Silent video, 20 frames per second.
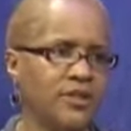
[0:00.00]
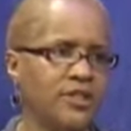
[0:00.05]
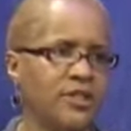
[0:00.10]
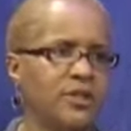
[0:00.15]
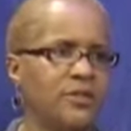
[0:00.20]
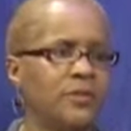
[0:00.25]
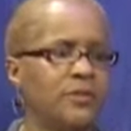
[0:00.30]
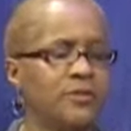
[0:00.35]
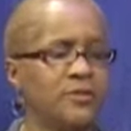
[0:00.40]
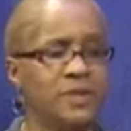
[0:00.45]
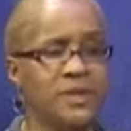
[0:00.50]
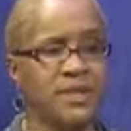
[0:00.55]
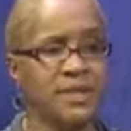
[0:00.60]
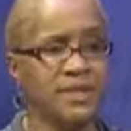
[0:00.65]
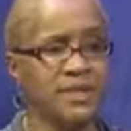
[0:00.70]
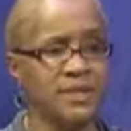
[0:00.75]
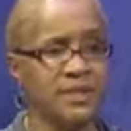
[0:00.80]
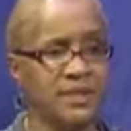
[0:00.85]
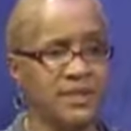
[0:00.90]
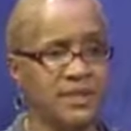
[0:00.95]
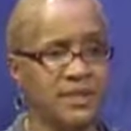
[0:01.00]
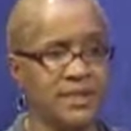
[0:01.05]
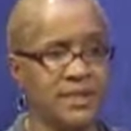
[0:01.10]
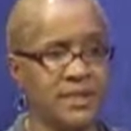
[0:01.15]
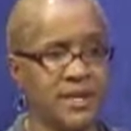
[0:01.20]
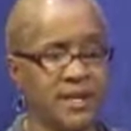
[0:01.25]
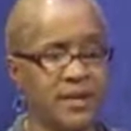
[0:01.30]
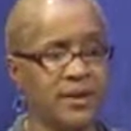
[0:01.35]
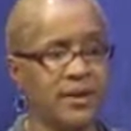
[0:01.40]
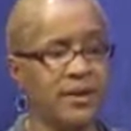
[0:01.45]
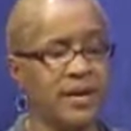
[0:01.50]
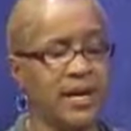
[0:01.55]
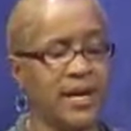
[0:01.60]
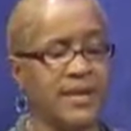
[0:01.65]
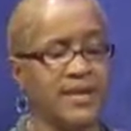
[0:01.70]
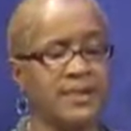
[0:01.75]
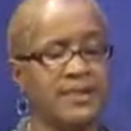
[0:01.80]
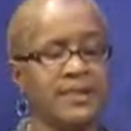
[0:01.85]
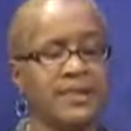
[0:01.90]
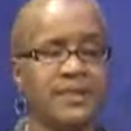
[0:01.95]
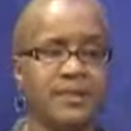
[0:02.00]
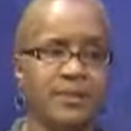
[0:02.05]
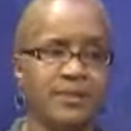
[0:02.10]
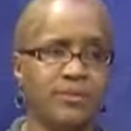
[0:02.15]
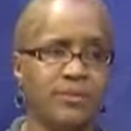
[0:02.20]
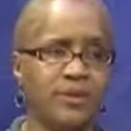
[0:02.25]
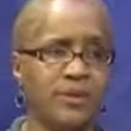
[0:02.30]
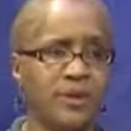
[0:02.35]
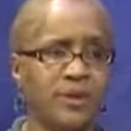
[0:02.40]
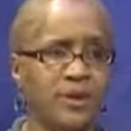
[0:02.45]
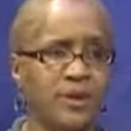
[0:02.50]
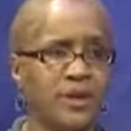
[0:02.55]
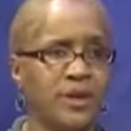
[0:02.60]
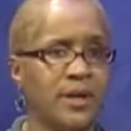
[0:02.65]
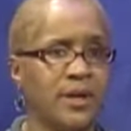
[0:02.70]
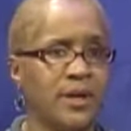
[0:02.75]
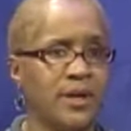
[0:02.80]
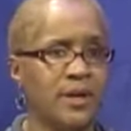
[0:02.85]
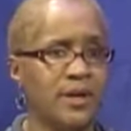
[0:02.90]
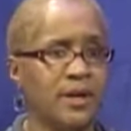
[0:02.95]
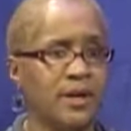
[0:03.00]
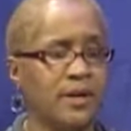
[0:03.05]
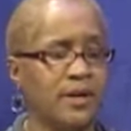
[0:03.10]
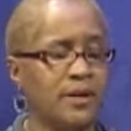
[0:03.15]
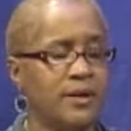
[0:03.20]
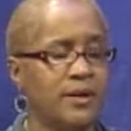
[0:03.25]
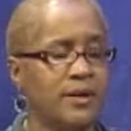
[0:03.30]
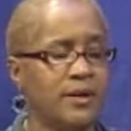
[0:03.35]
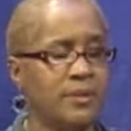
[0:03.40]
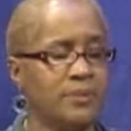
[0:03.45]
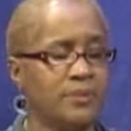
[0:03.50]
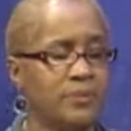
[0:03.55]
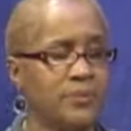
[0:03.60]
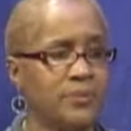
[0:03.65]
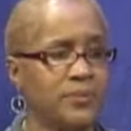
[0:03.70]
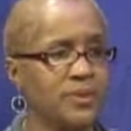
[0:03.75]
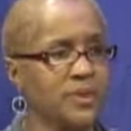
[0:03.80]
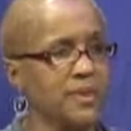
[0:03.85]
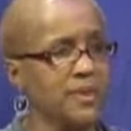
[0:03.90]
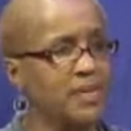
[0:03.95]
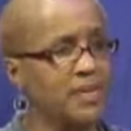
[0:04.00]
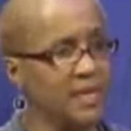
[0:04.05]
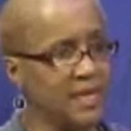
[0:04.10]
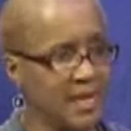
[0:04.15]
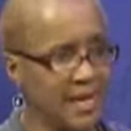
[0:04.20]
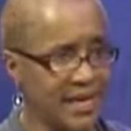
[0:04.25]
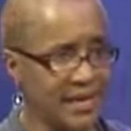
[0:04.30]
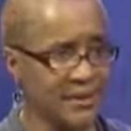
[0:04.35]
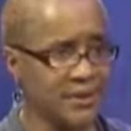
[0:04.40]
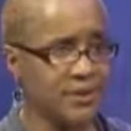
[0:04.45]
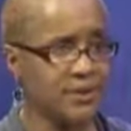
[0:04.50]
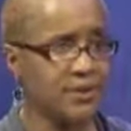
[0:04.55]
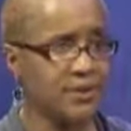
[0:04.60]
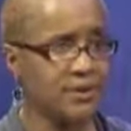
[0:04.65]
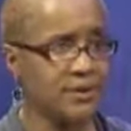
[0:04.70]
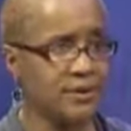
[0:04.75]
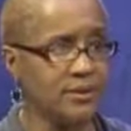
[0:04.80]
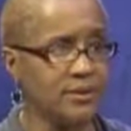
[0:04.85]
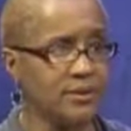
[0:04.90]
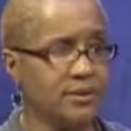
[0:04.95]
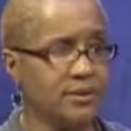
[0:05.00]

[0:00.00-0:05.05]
Dilworth because I see them more classical,